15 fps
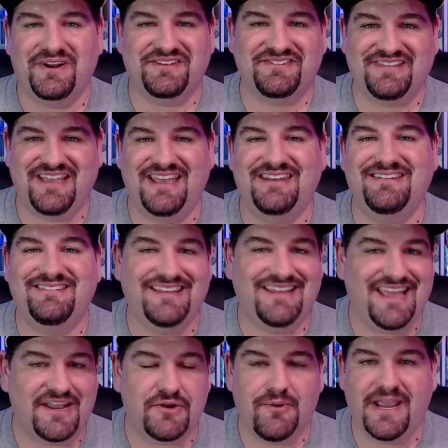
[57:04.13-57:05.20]
to send to
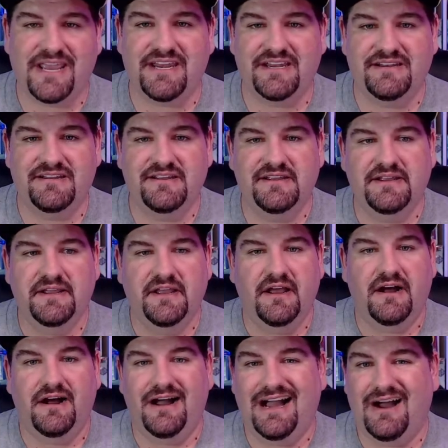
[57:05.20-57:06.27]
get graded.
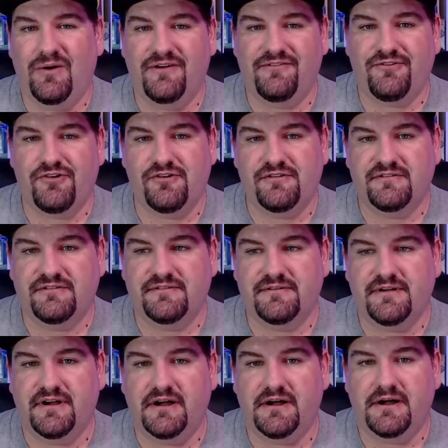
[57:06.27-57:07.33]
However,
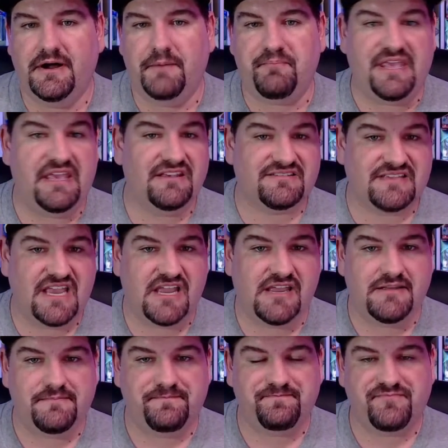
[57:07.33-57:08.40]
PSA
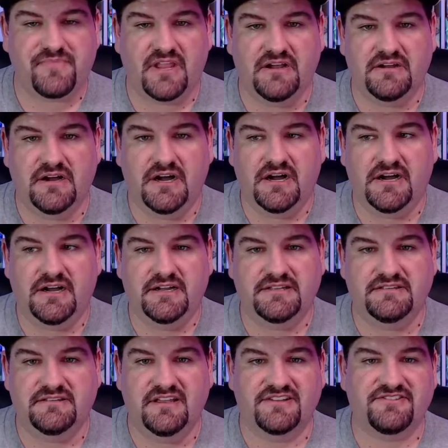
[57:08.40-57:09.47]

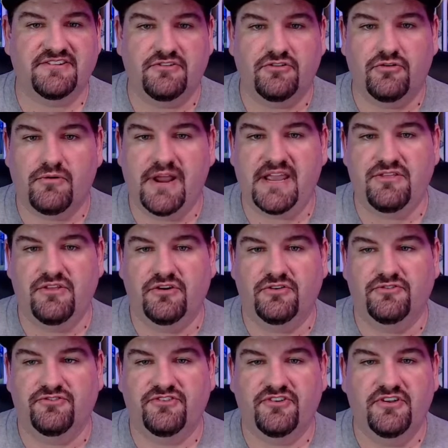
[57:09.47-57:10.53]
doesn't grade
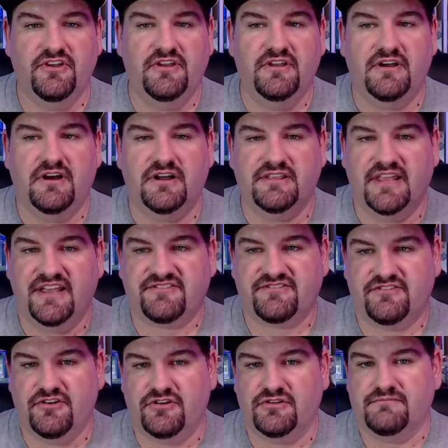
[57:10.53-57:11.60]
those unless
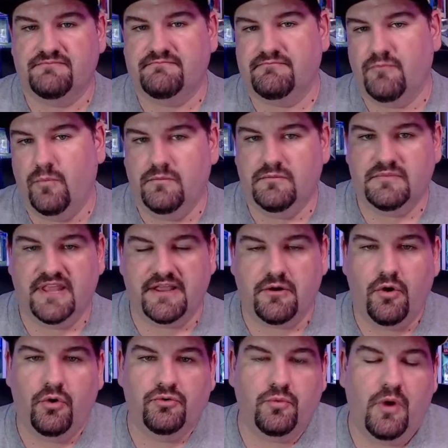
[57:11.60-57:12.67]
they're like
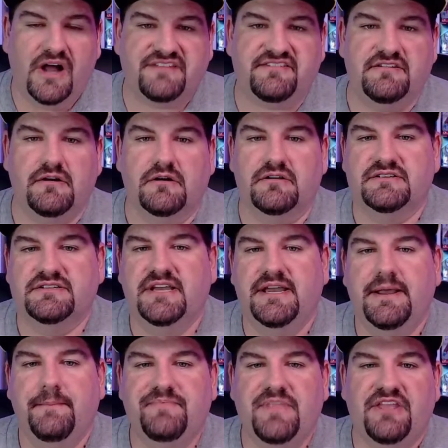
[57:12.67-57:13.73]
old WotC cards.
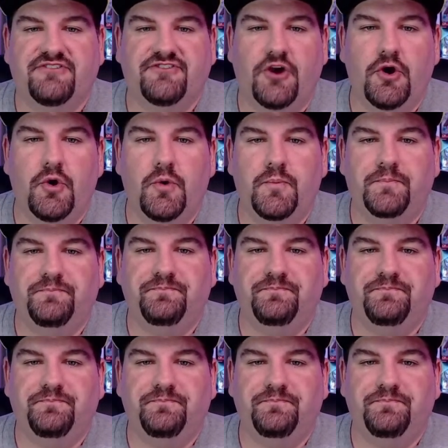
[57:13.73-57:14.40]
So